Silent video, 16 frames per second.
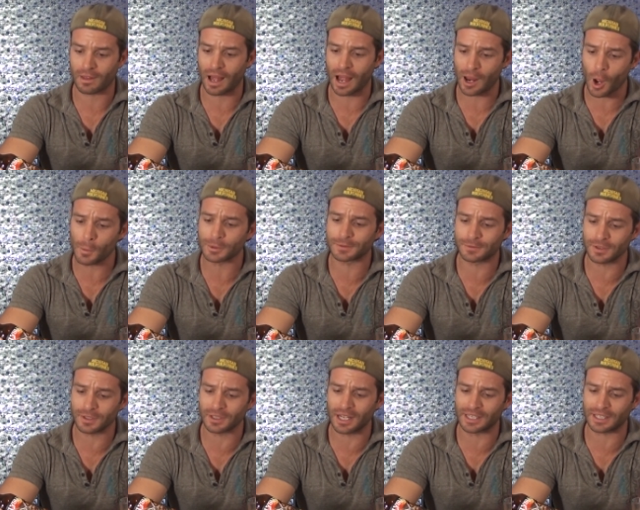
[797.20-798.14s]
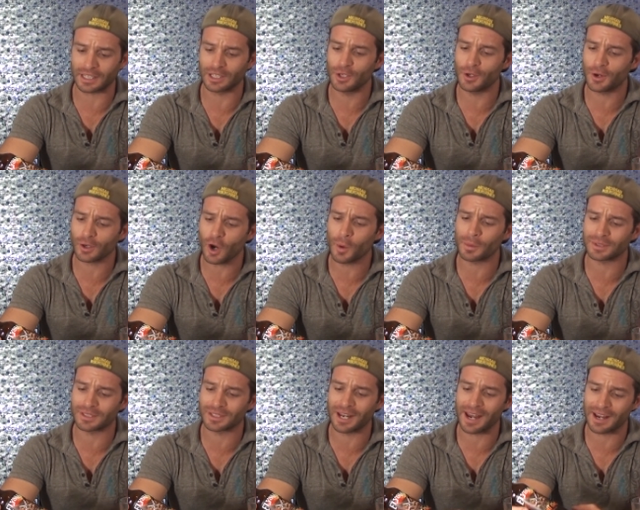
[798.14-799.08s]
I almost feel like you could
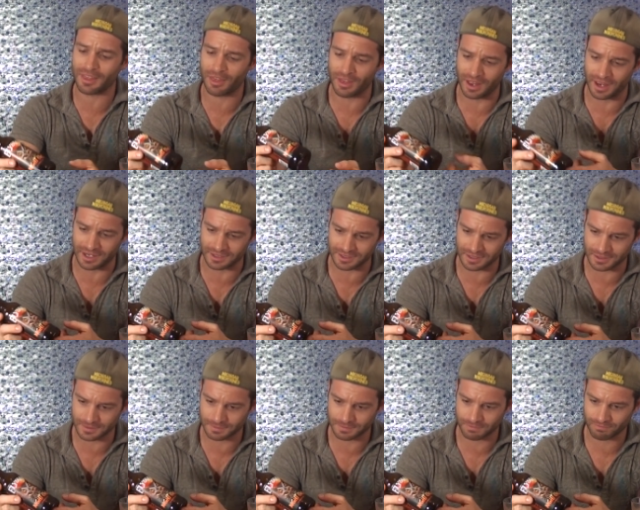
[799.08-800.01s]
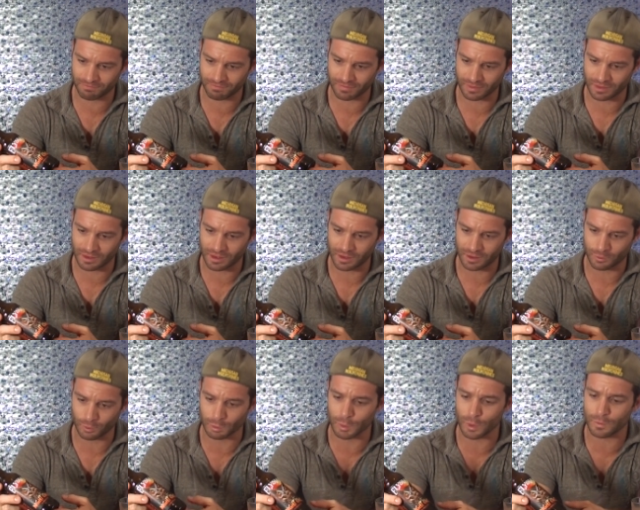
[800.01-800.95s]
almost take this,
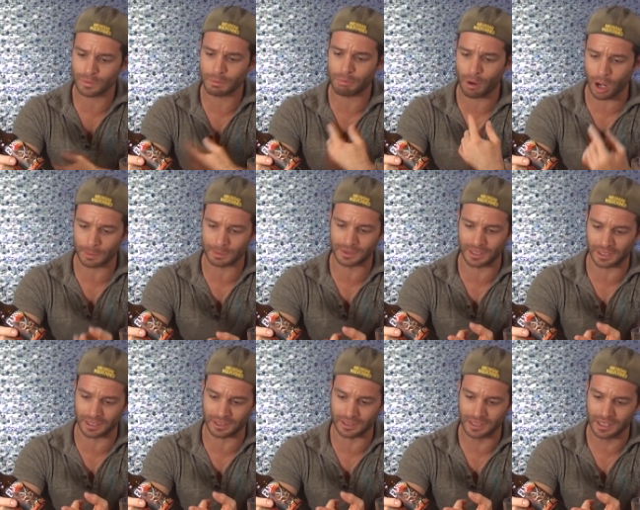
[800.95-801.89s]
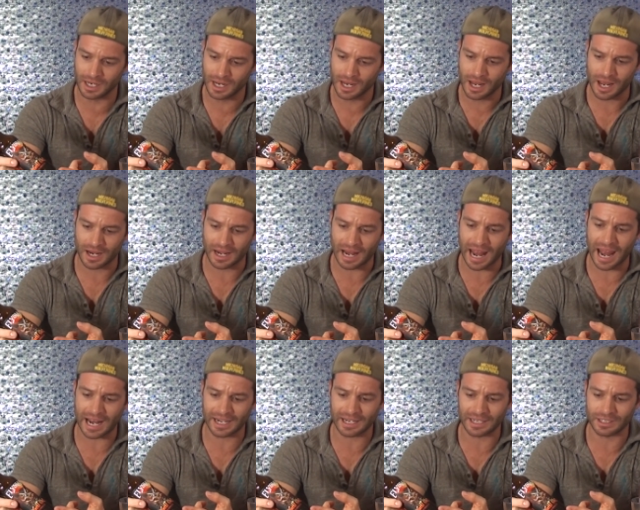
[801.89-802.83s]
remove the pumpkin, and
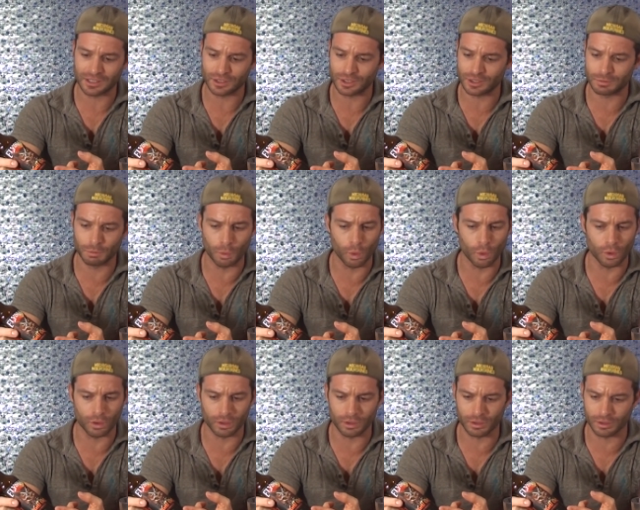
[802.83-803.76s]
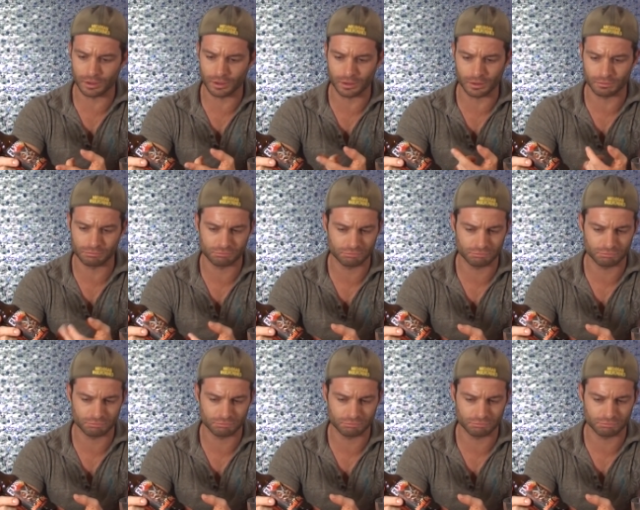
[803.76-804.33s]
add in just more